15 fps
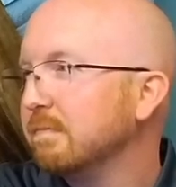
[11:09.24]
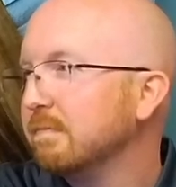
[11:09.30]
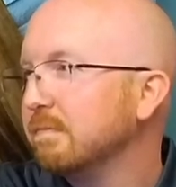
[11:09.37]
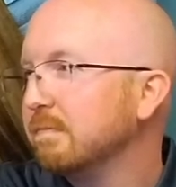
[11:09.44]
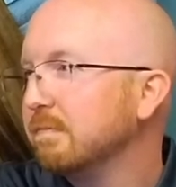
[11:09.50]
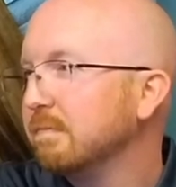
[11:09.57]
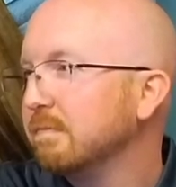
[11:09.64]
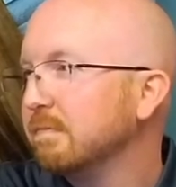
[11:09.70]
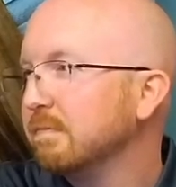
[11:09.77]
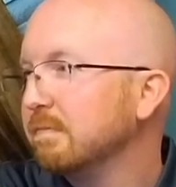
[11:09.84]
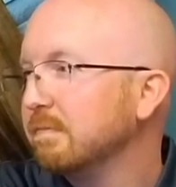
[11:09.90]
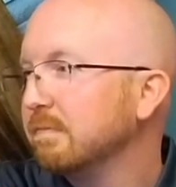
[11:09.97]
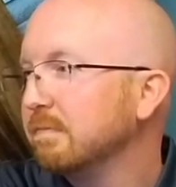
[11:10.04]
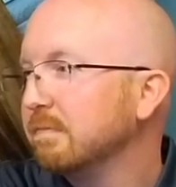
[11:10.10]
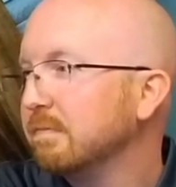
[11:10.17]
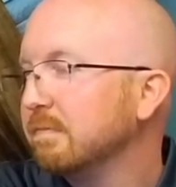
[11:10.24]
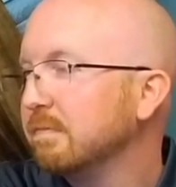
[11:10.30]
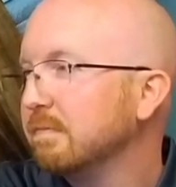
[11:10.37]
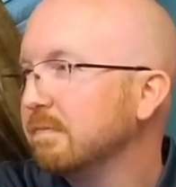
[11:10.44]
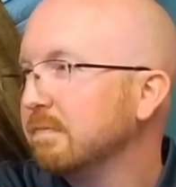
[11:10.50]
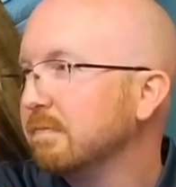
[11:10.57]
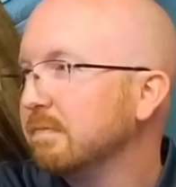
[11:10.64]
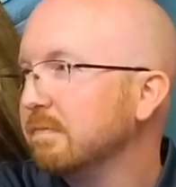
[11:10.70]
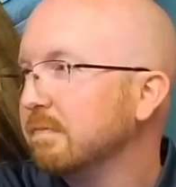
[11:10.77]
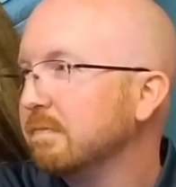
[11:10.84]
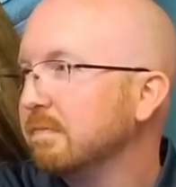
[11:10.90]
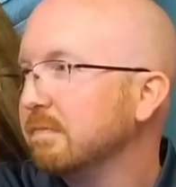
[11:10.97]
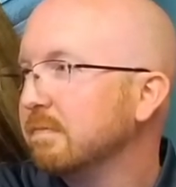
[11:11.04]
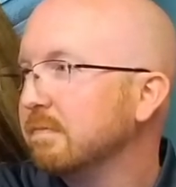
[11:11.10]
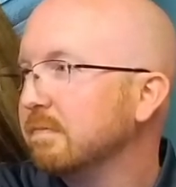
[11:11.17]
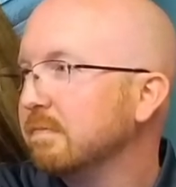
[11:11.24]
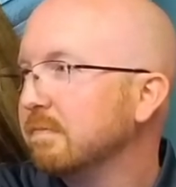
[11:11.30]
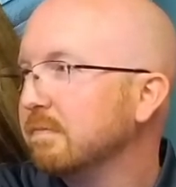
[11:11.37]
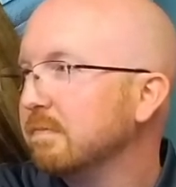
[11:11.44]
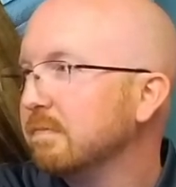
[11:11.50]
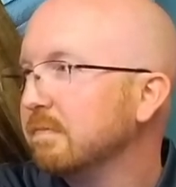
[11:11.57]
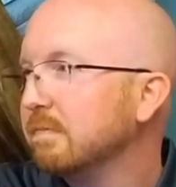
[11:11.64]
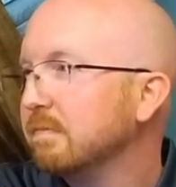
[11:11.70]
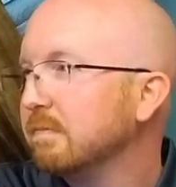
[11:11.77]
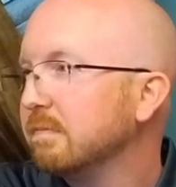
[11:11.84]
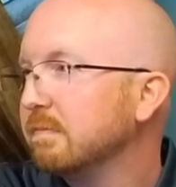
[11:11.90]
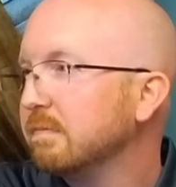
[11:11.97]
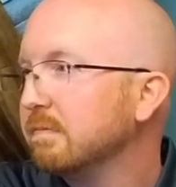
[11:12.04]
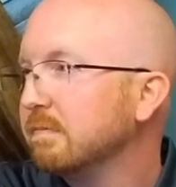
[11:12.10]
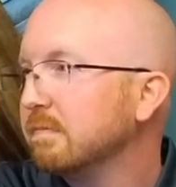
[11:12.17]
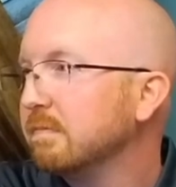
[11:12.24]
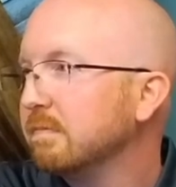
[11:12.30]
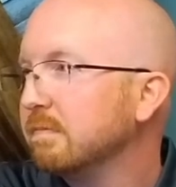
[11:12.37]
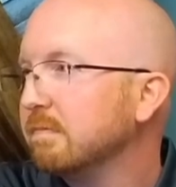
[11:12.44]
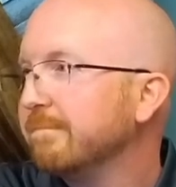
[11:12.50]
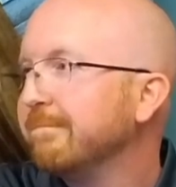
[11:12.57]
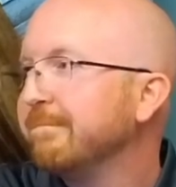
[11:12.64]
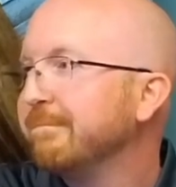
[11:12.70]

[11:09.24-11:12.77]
No words are spoken by the person on screen.